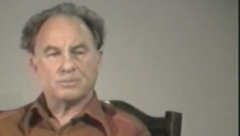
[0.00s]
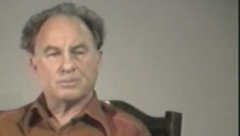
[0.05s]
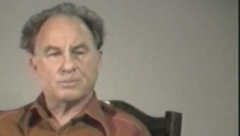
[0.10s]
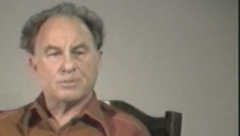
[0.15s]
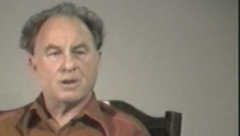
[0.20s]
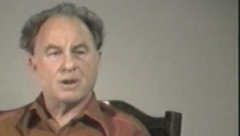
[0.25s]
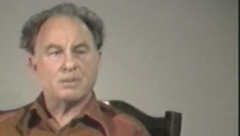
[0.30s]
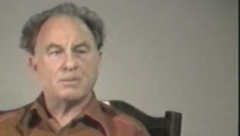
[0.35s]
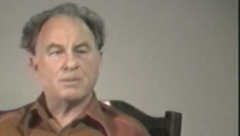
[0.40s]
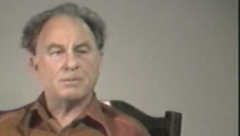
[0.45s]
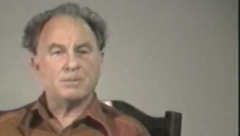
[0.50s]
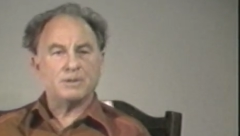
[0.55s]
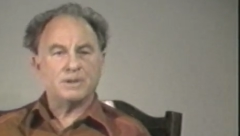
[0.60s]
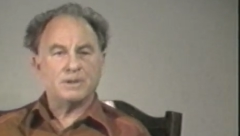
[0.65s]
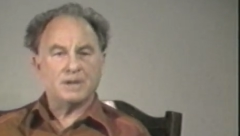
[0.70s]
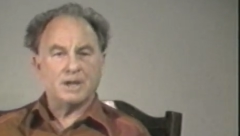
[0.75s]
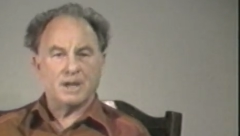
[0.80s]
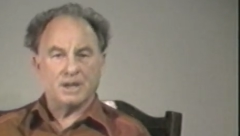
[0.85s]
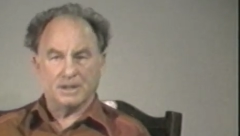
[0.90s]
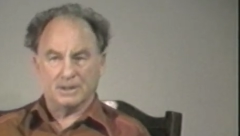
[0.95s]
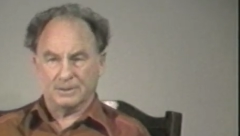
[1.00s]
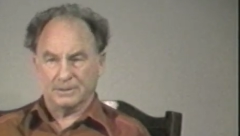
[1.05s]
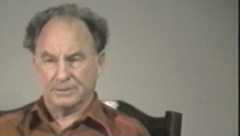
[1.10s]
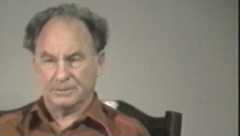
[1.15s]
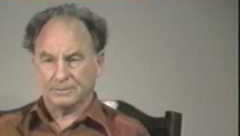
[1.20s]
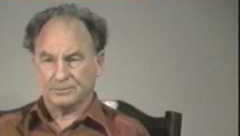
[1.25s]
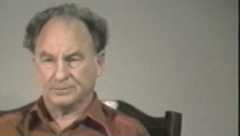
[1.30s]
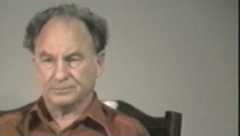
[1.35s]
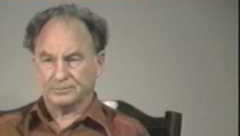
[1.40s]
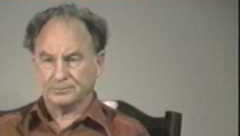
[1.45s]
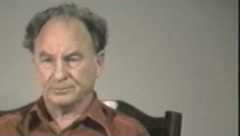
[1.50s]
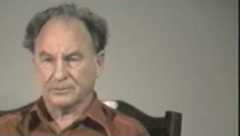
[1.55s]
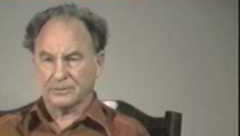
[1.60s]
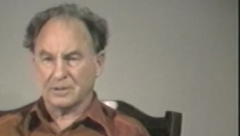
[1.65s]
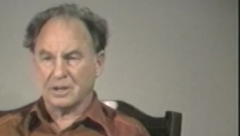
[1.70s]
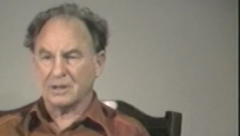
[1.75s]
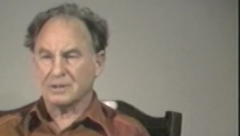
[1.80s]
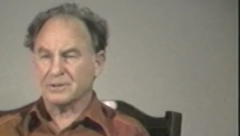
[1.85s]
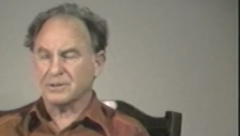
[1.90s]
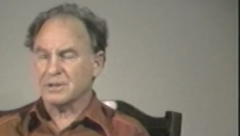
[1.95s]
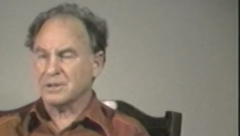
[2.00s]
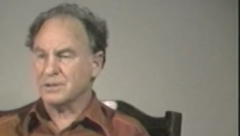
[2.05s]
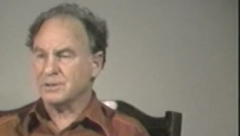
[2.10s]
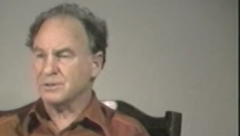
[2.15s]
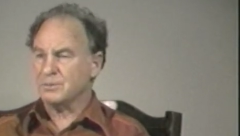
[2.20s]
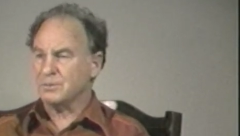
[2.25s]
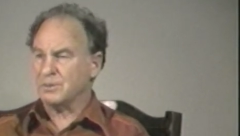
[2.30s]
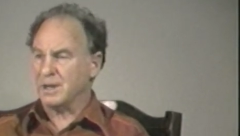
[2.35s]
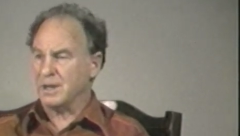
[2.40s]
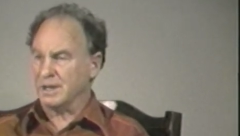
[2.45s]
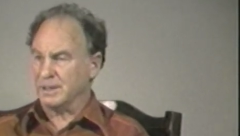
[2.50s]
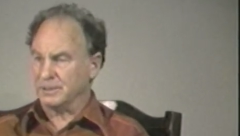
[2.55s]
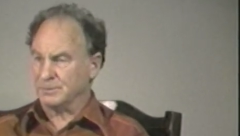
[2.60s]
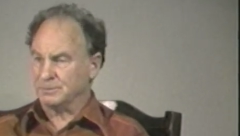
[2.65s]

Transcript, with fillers: Probably not. I'll tell you why.